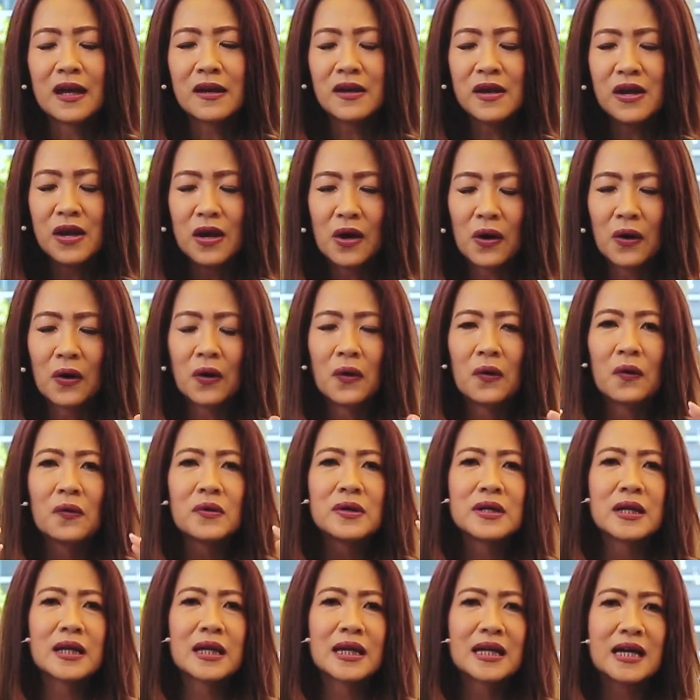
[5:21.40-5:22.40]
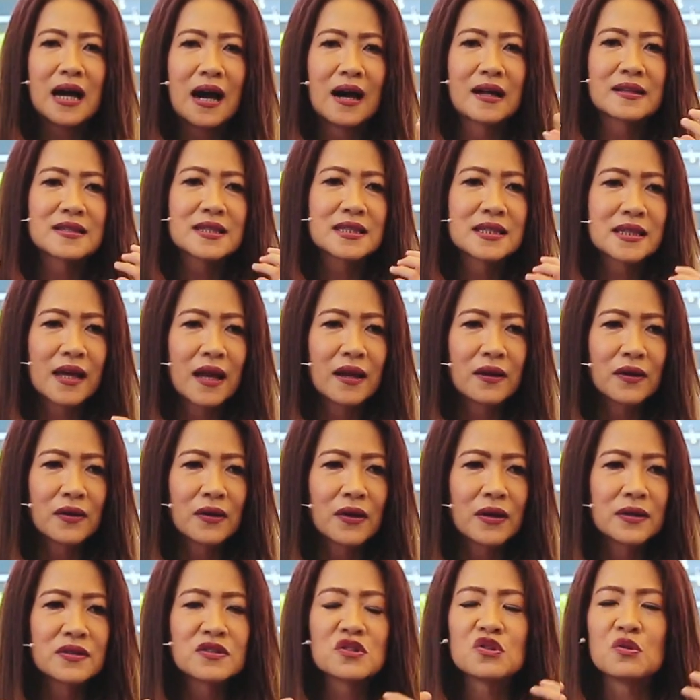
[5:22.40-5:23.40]
know God's
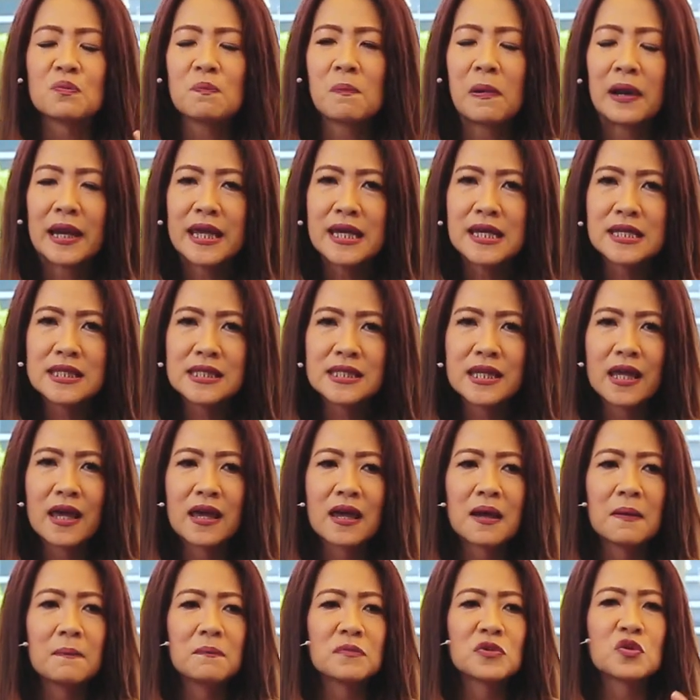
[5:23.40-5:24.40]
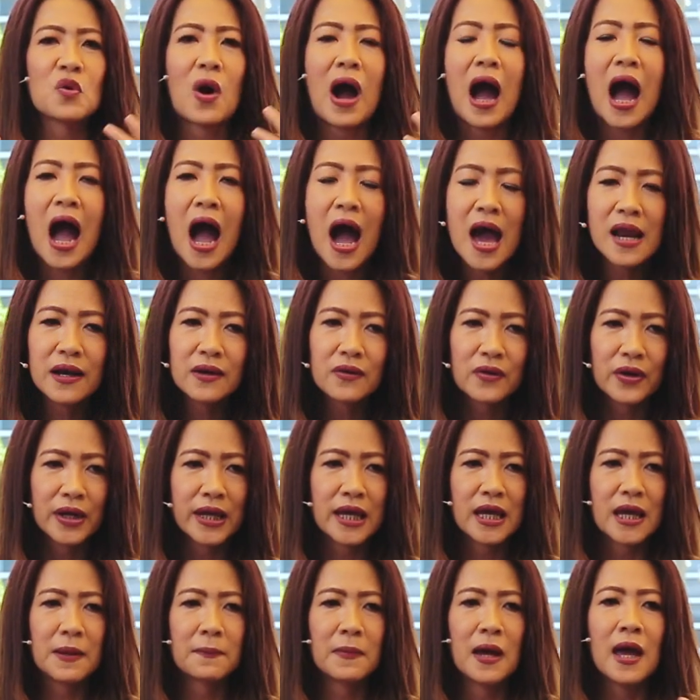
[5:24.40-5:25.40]
standard, to please Him, to honor
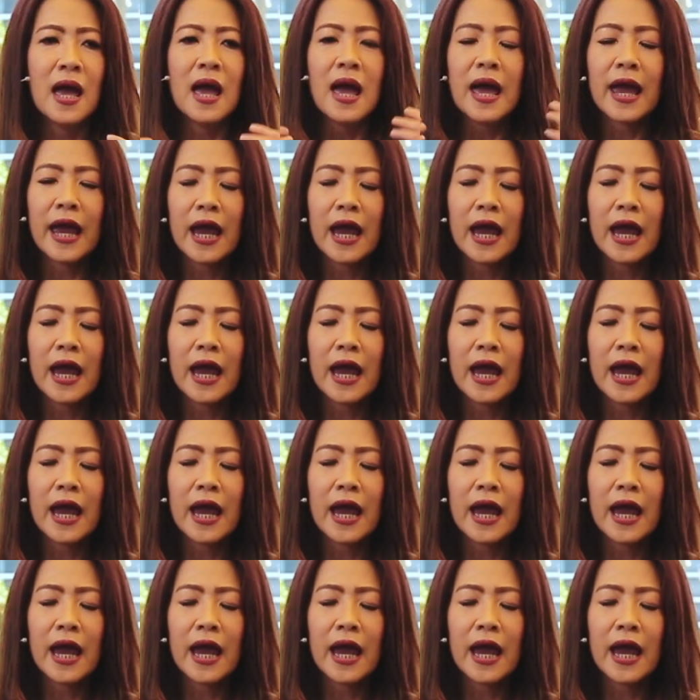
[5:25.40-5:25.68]
Him,